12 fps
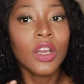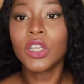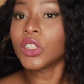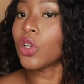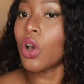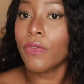
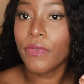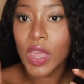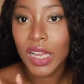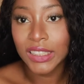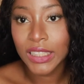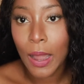So for
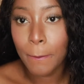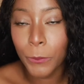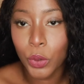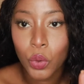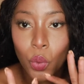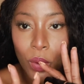
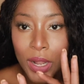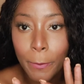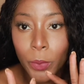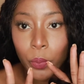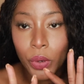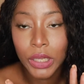example, when I
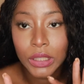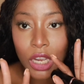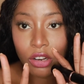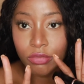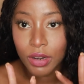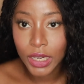want
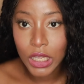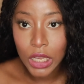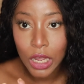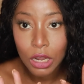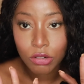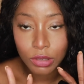a
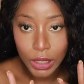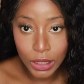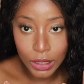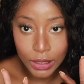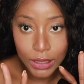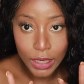
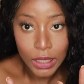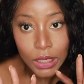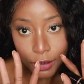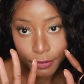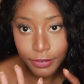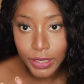
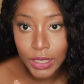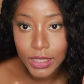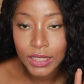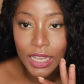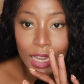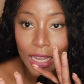regular
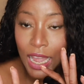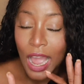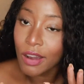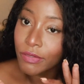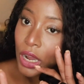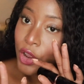face, like I
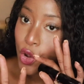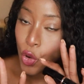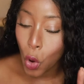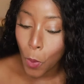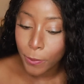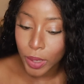have on
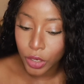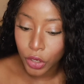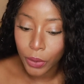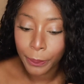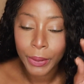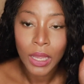no
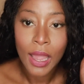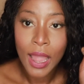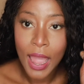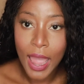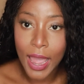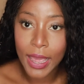makeup
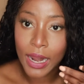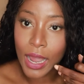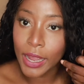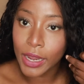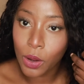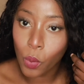and
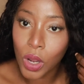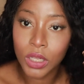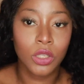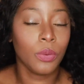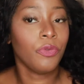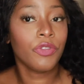I want
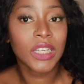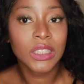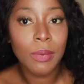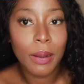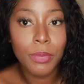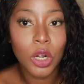to fix
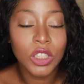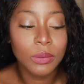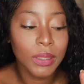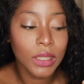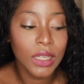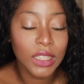my brows,
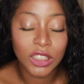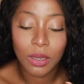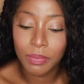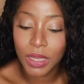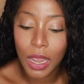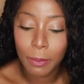because
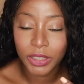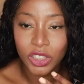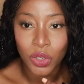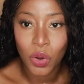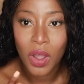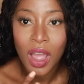sometimes, you
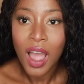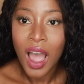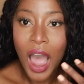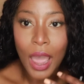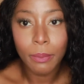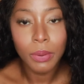know,
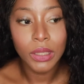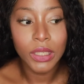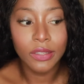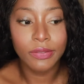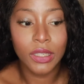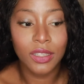I
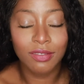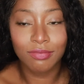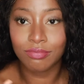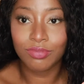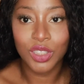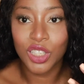believe in,
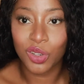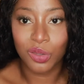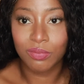you know,